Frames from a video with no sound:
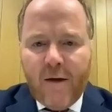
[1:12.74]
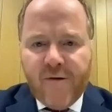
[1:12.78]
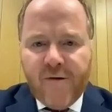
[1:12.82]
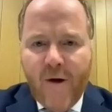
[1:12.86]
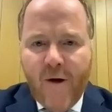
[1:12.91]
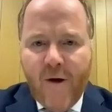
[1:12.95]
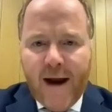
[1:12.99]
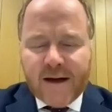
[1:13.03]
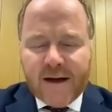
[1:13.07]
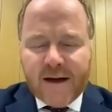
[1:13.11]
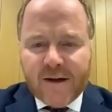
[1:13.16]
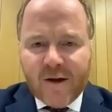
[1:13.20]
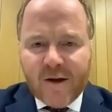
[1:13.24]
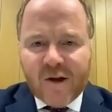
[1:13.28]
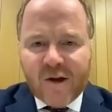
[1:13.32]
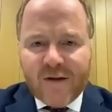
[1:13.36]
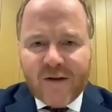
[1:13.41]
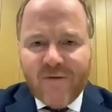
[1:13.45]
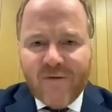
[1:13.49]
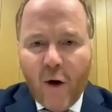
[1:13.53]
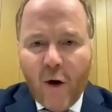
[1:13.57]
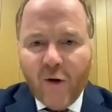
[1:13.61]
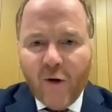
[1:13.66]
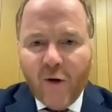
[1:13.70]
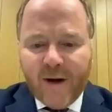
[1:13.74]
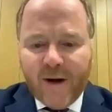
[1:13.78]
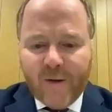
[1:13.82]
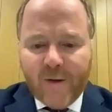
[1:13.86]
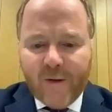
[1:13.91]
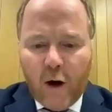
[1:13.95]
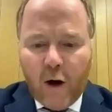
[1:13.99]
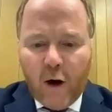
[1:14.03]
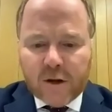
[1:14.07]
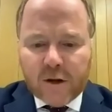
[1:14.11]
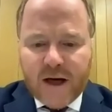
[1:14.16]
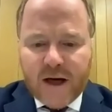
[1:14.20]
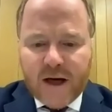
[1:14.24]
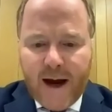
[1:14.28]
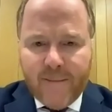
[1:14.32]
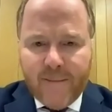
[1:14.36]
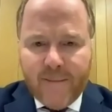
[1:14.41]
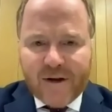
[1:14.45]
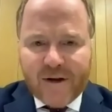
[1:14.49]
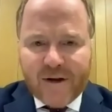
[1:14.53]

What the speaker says: threat that's evolving the whole time.